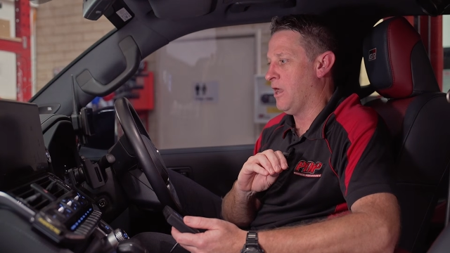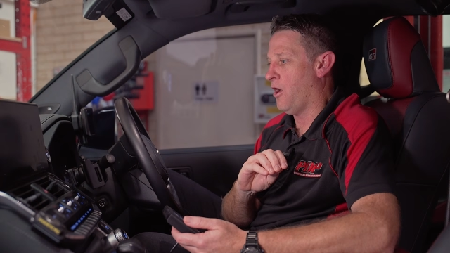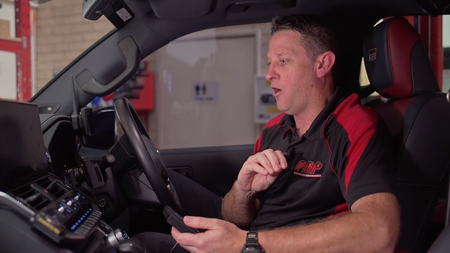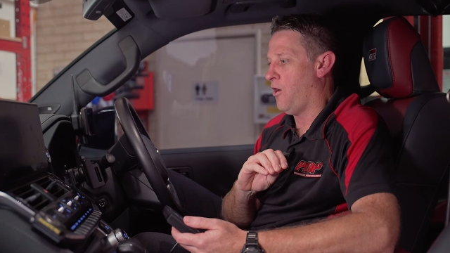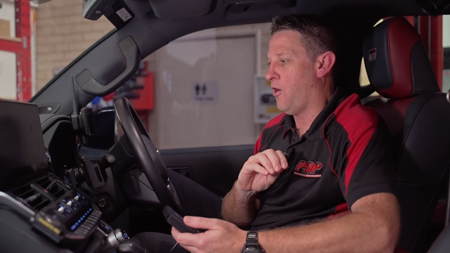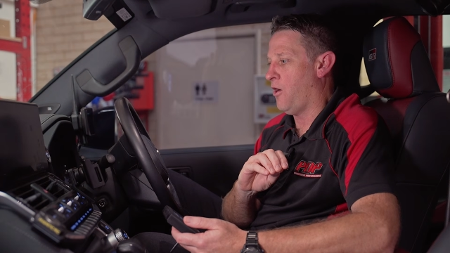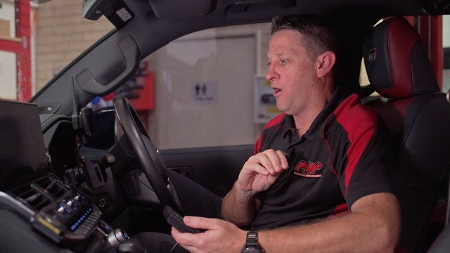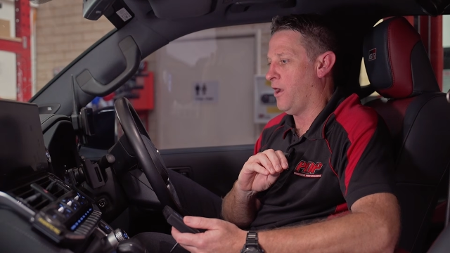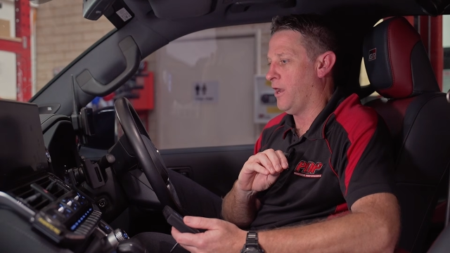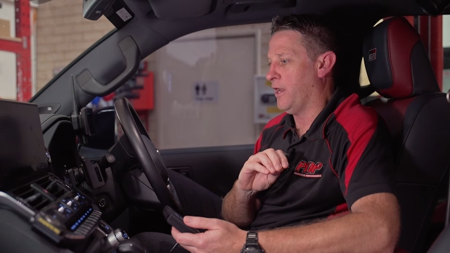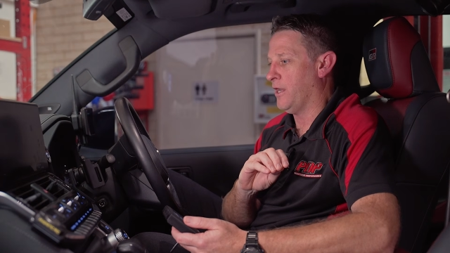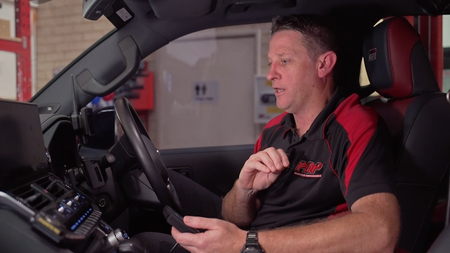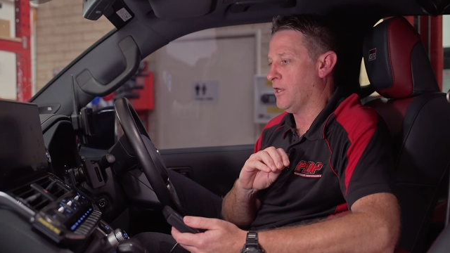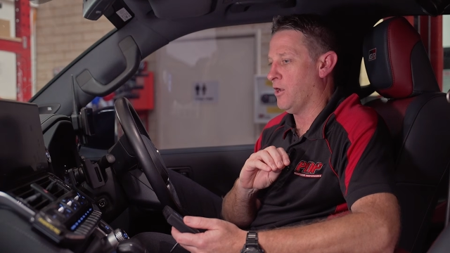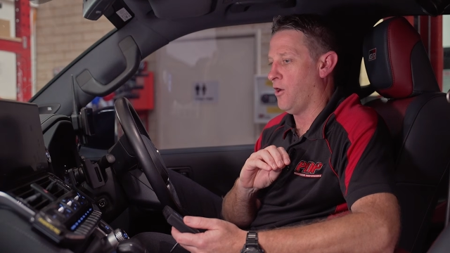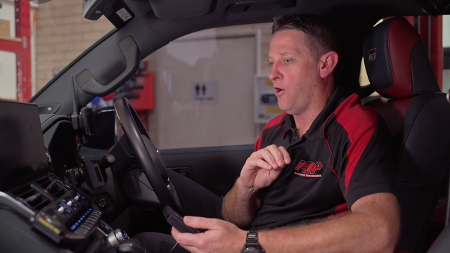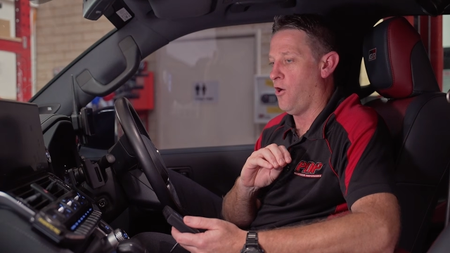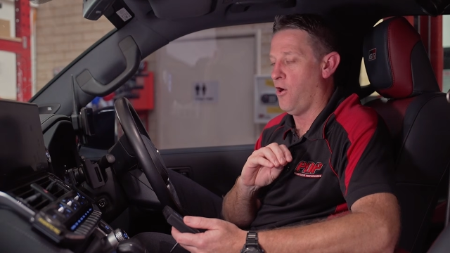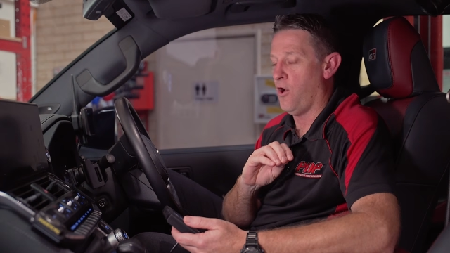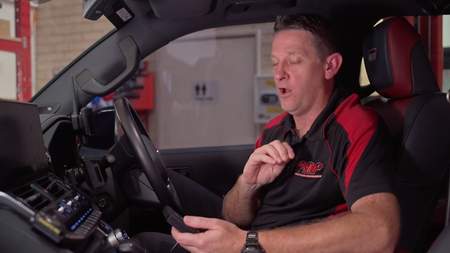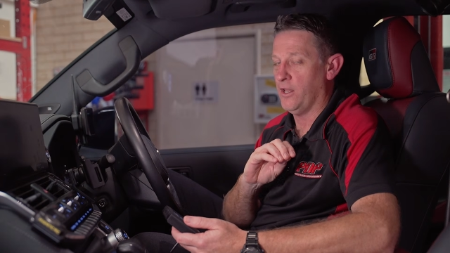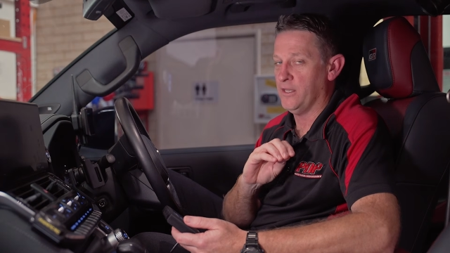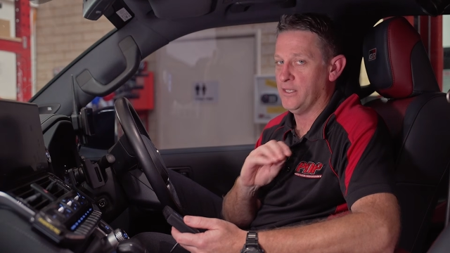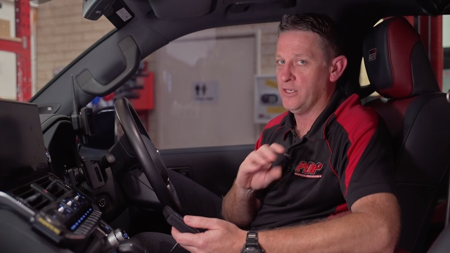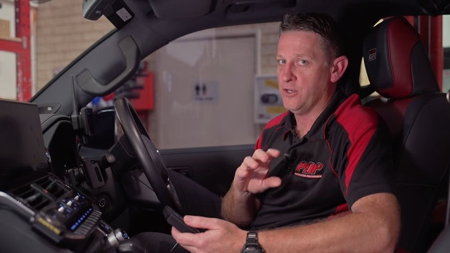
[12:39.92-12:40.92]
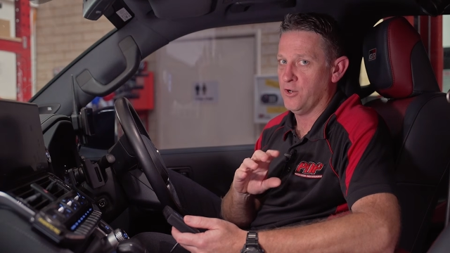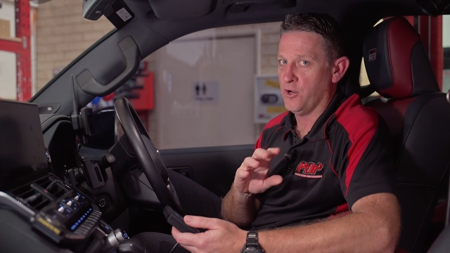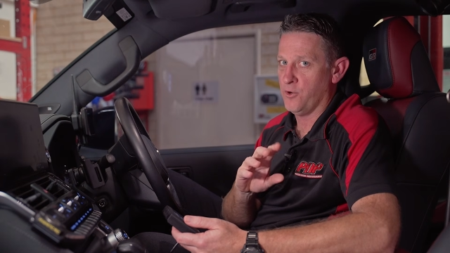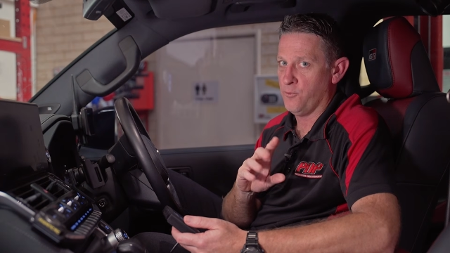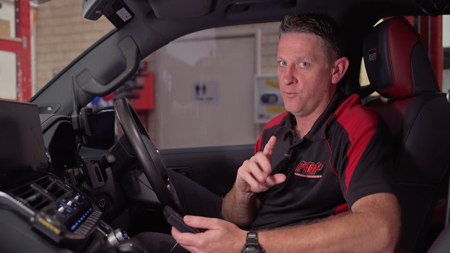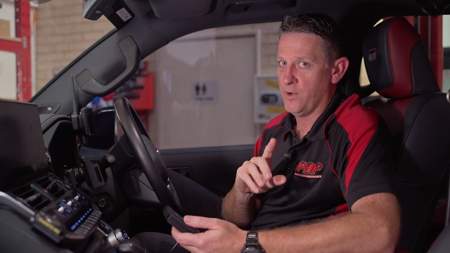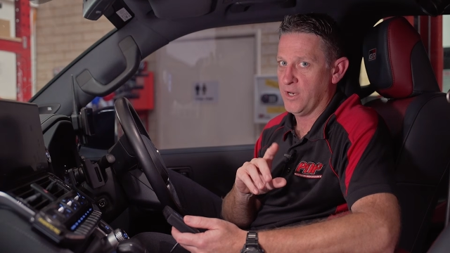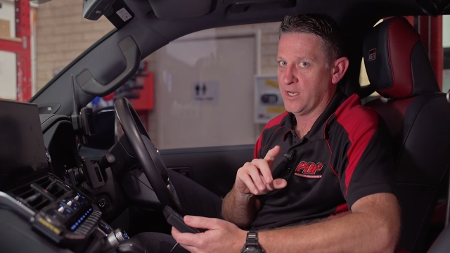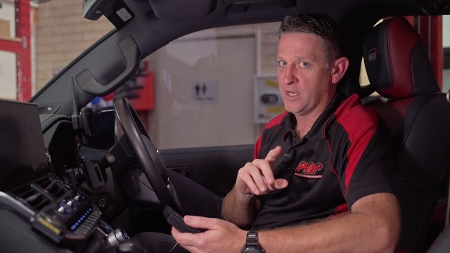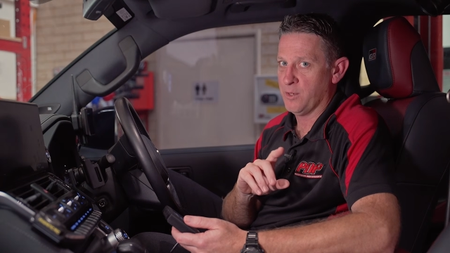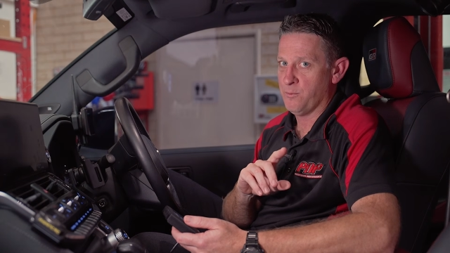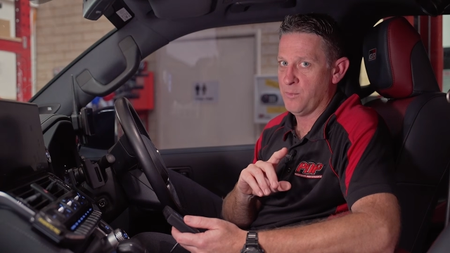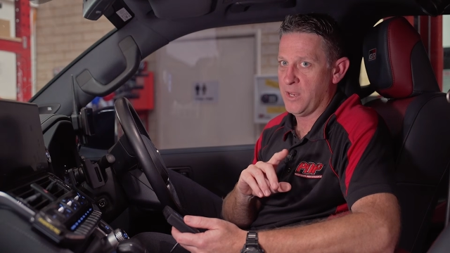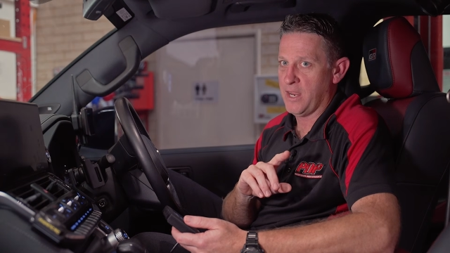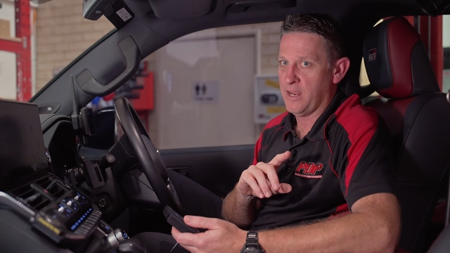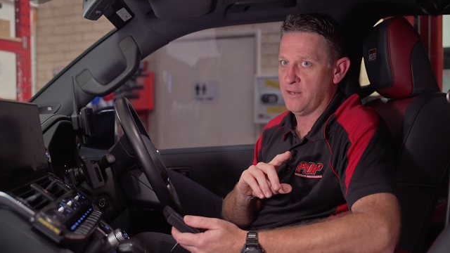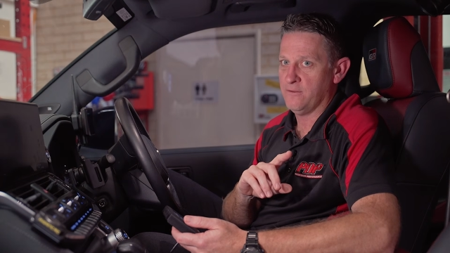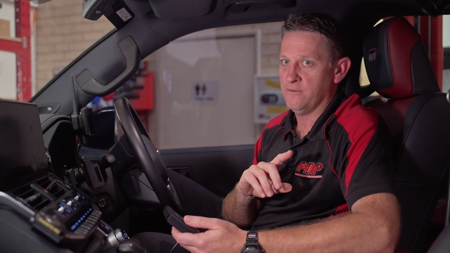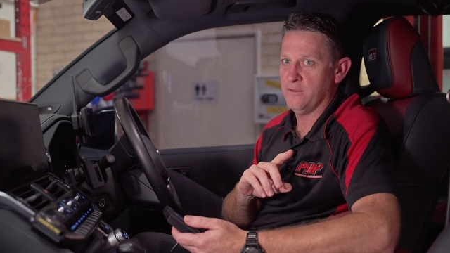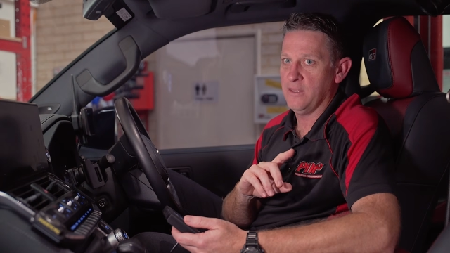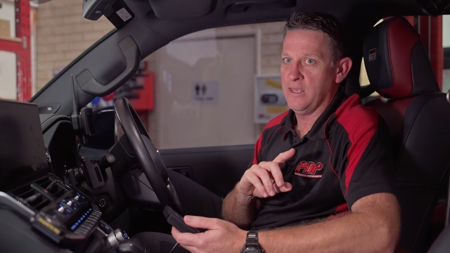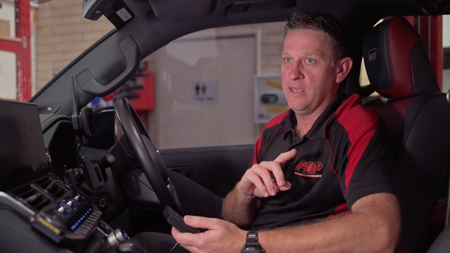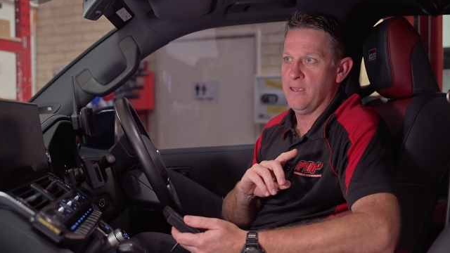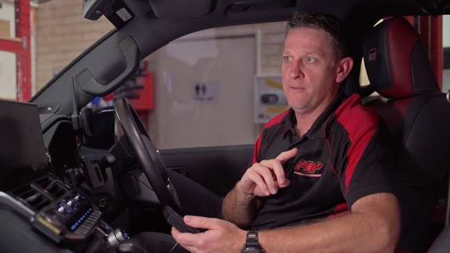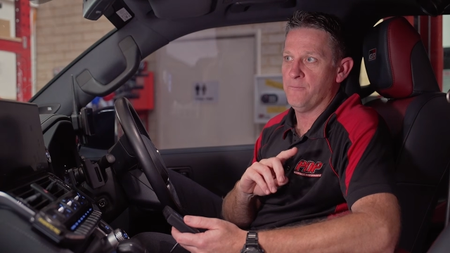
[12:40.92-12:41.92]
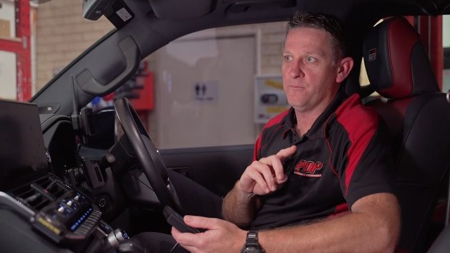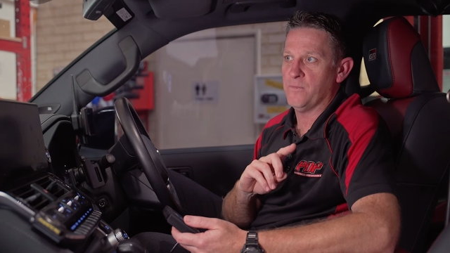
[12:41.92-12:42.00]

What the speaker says: I highly don't recommend